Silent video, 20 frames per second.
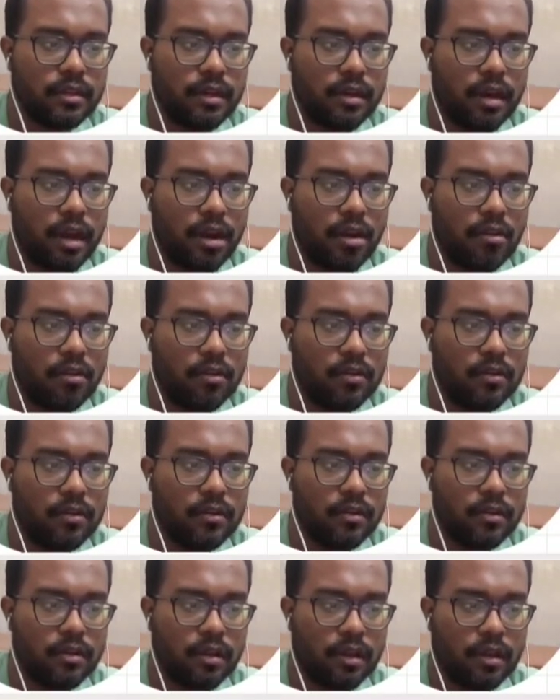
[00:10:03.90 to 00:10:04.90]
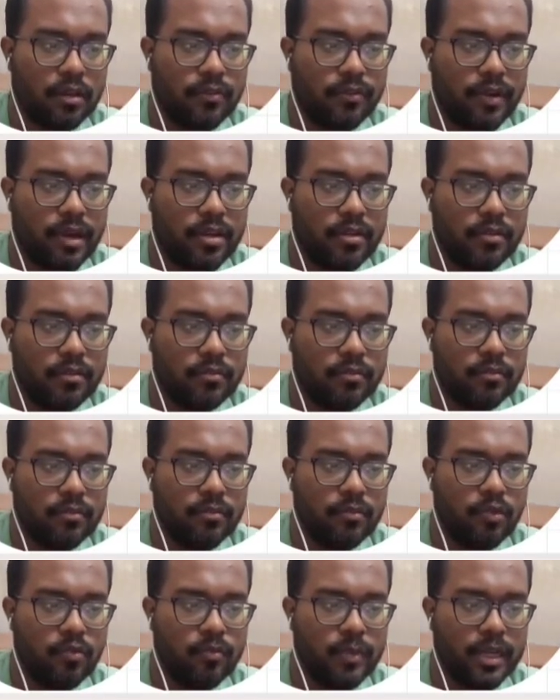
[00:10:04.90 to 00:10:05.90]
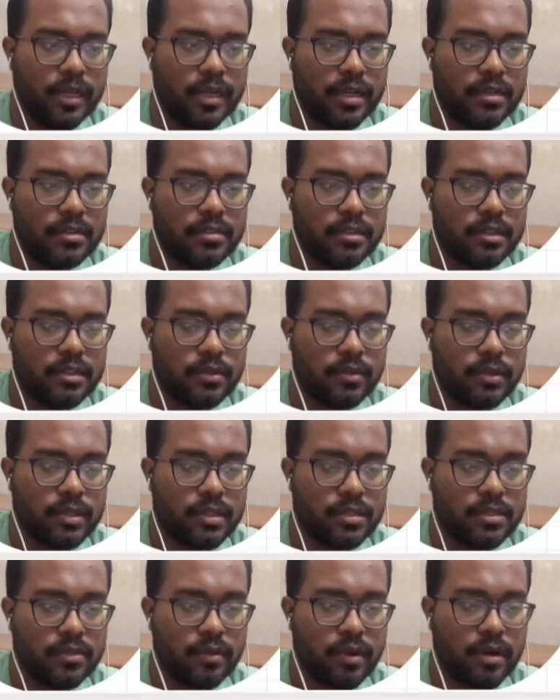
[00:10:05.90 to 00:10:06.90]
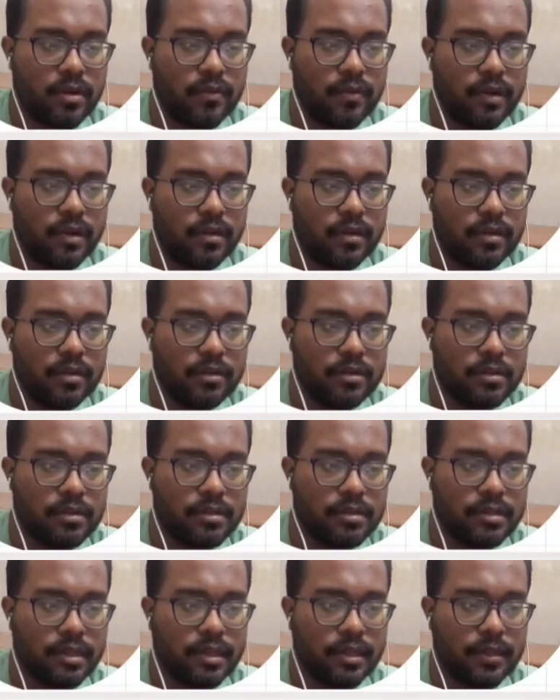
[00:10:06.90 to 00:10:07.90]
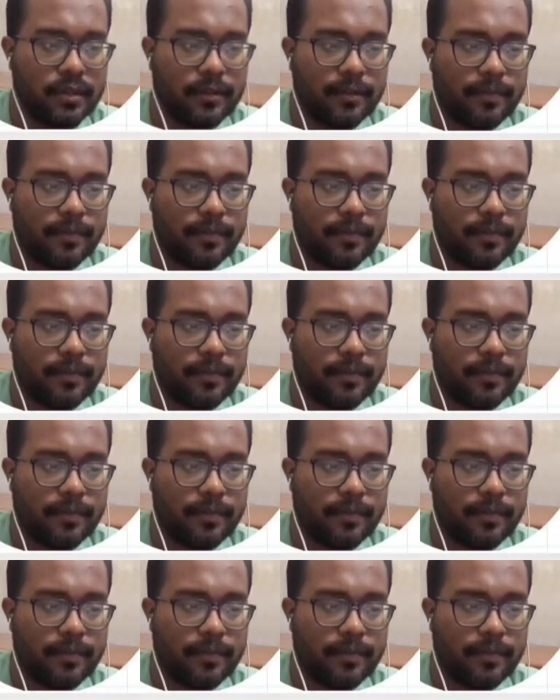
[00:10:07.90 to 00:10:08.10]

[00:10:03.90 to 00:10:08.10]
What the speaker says: Now if I move my cursor to this quadrant, see,